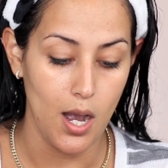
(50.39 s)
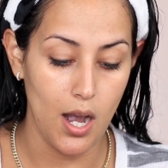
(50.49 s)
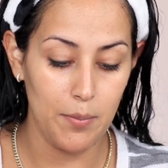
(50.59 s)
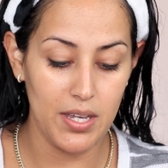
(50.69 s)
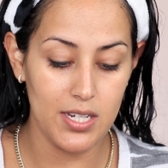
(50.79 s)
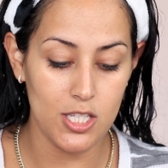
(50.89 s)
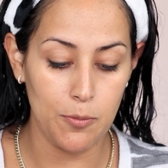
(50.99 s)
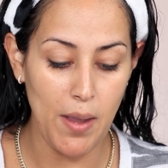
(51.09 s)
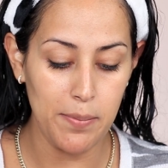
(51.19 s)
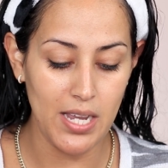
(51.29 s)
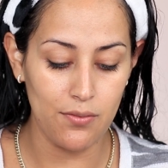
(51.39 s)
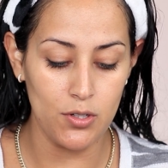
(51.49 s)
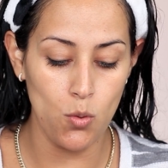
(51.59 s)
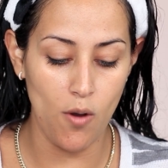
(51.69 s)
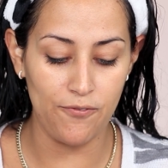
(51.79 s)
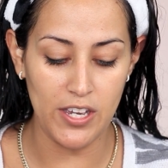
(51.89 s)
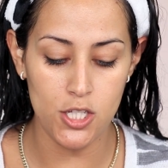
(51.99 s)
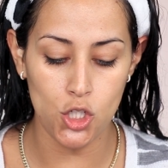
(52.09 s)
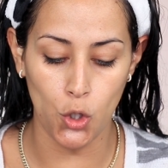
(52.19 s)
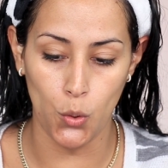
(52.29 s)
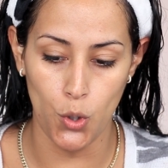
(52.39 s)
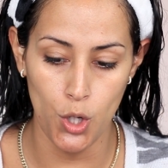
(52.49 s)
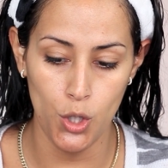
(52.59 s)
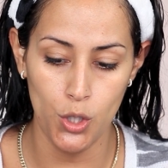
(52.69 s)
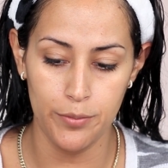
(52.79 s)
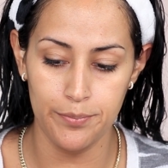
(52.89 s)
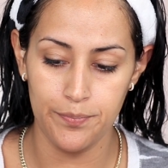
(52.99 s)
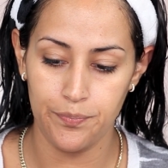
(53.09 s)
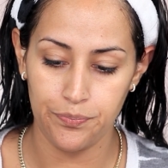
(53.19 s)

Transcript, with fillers: Um, it is their Peptide Renewal Face Cream.